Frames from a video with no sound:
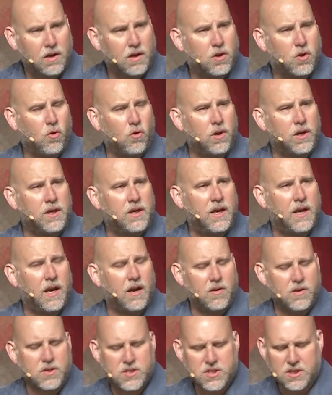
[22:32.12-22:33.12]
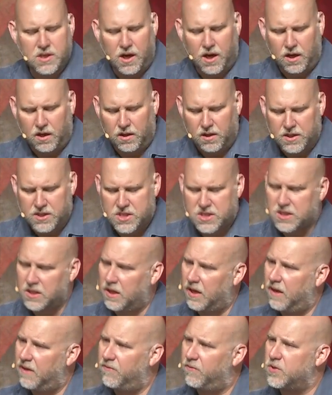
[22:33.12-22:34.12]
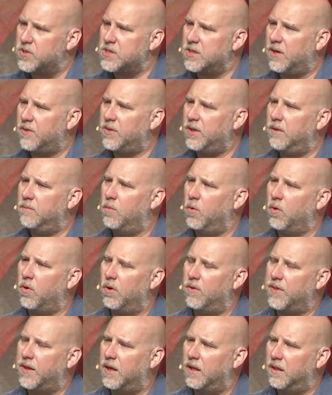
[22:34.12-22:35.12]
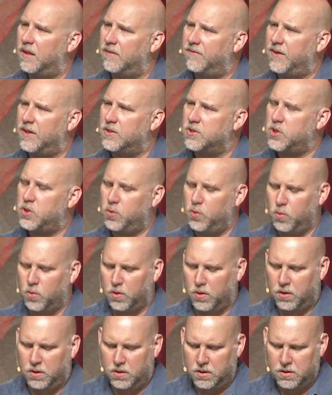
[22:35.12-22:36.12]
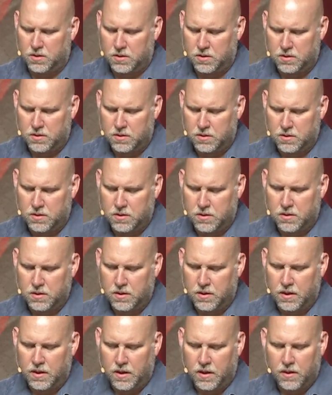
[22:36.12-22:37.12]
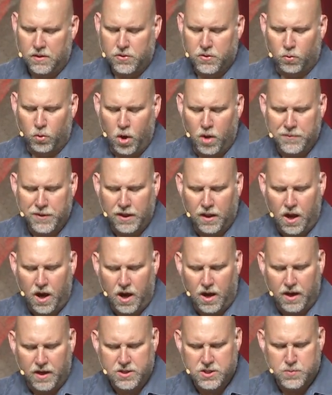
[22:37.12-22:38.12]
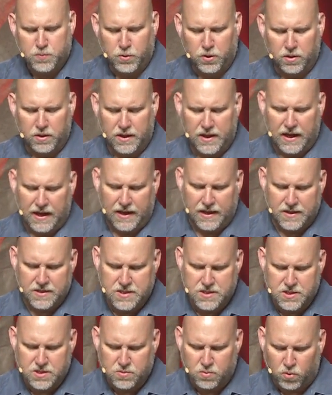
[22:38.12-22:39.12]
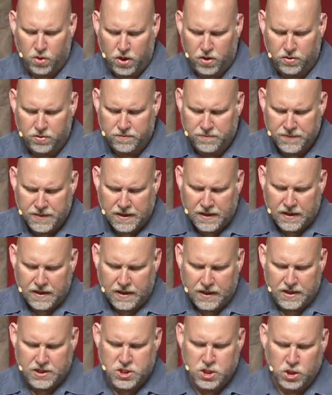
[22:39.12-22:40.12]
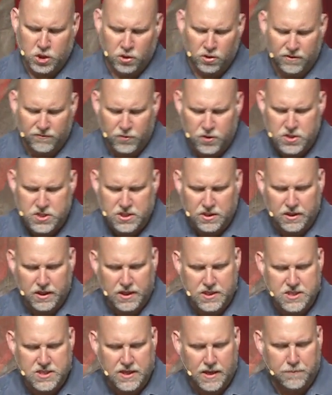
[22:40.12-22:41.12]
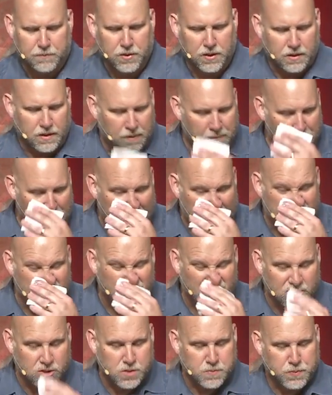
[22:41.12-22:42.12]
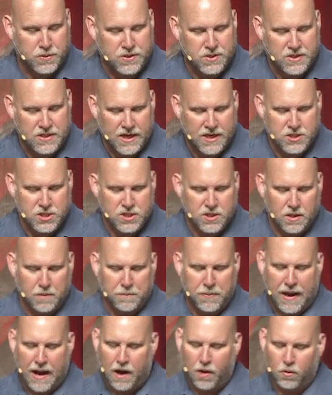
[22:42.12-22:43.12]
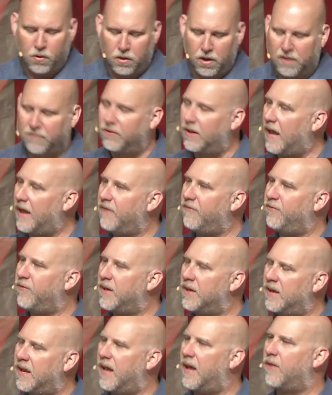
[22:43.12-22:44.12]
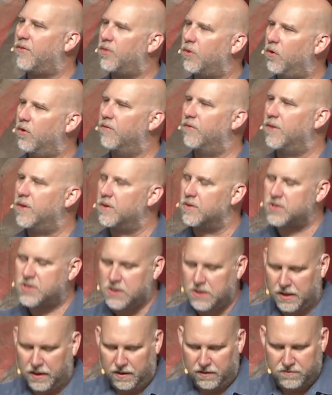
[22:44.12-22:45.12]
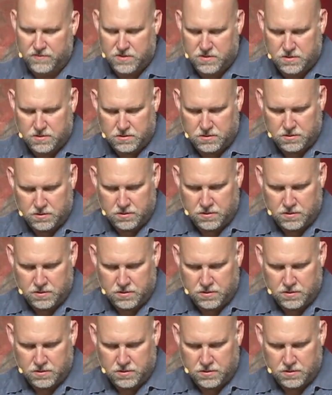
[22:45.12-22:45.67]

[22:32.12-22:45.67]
According to Aristotle, a slave was nothing more than a living tool." The Roman law expert Gaius wrote, "It's universally accepted that masters possess the power of life and death over their slaves."